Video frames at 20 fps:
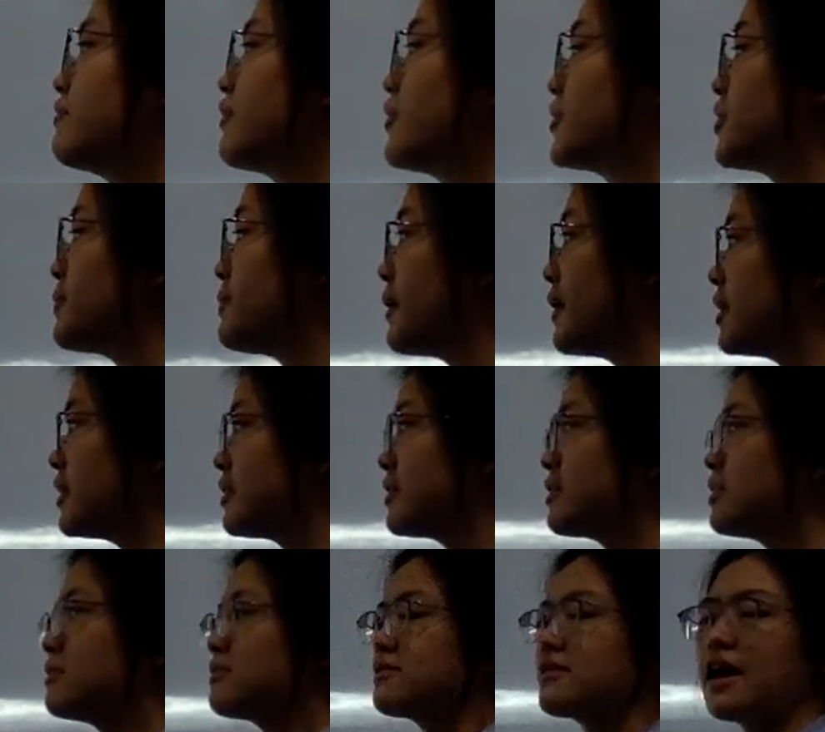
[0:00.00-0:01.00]
For the
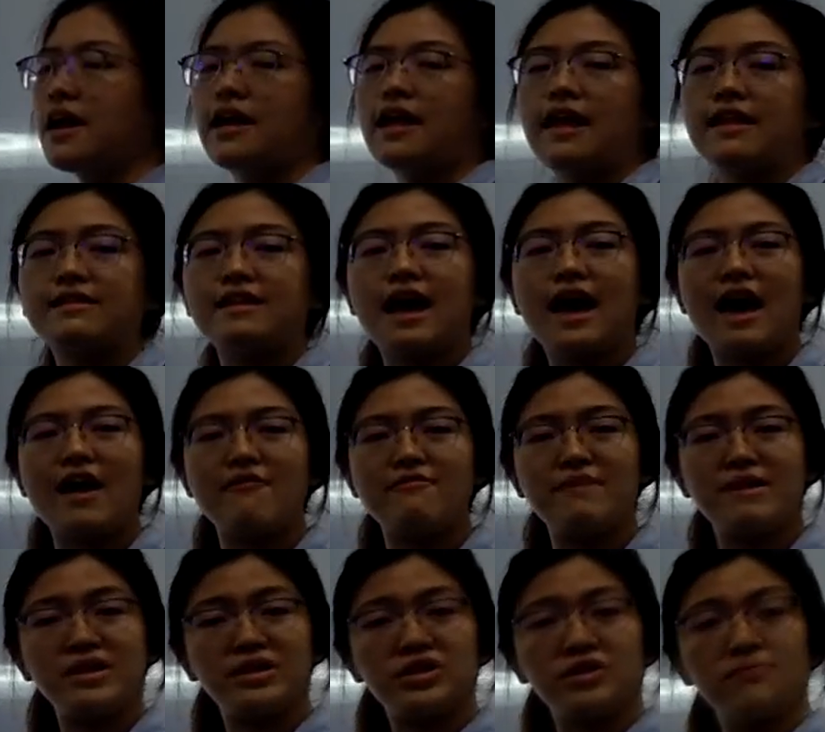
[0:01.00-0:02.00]
political side, as I
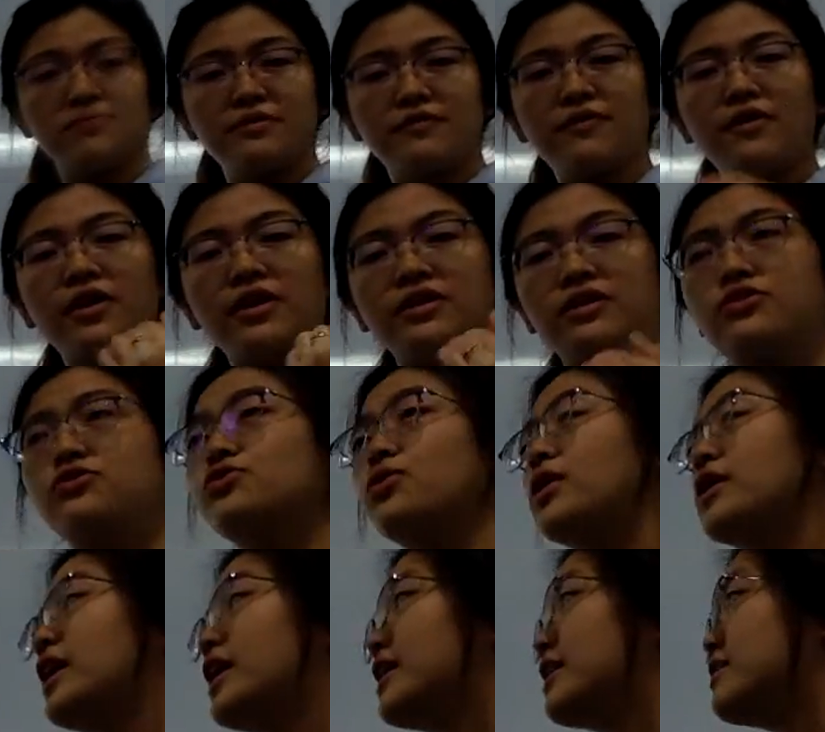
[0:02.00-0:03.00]
have mentioned before in the
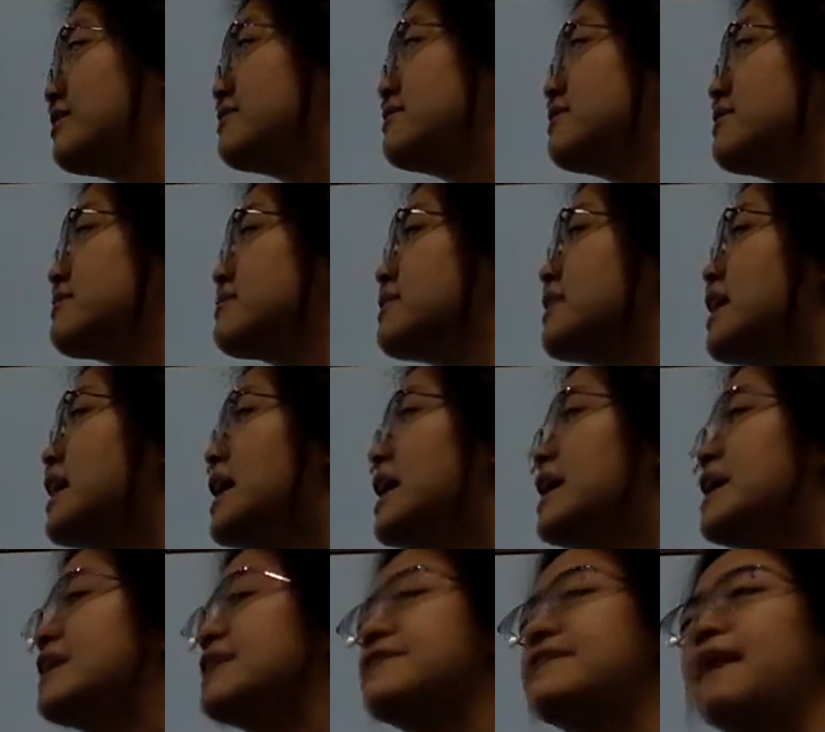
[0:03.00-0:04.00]
SWOT analysis,
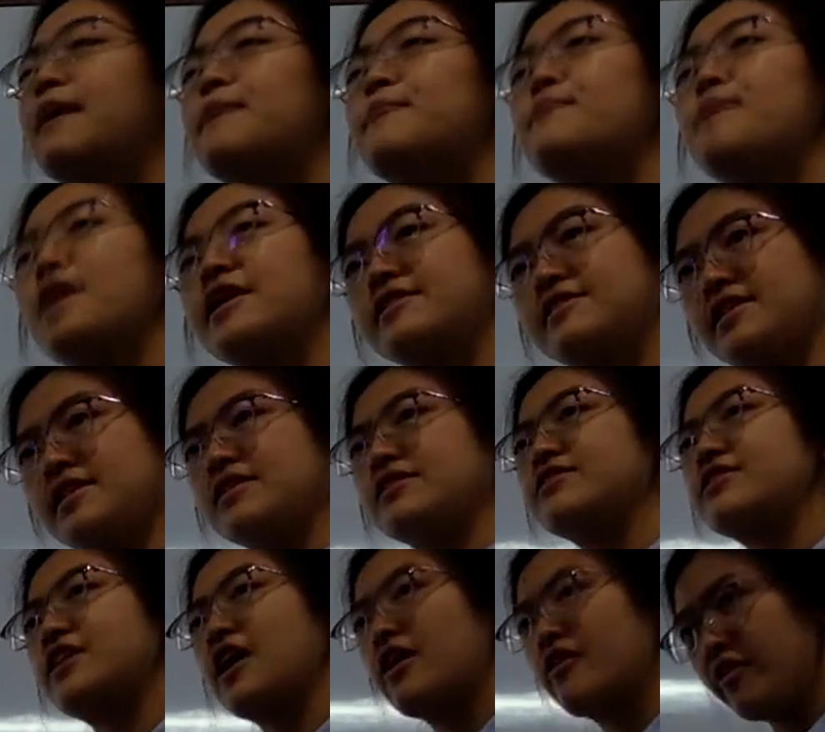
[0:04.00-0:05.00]
is that Brexit
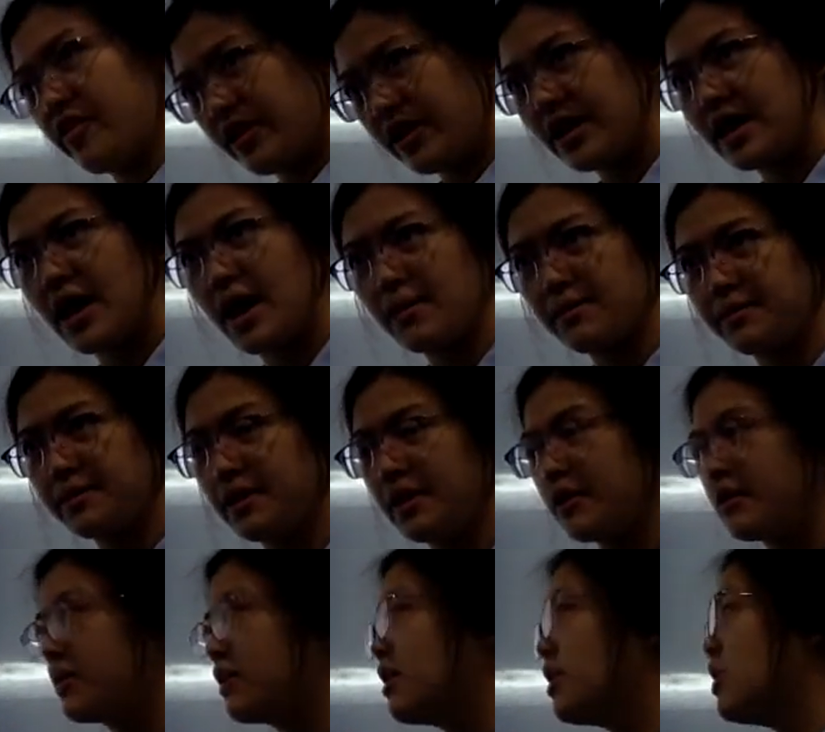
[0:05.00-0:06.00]
is currently happening.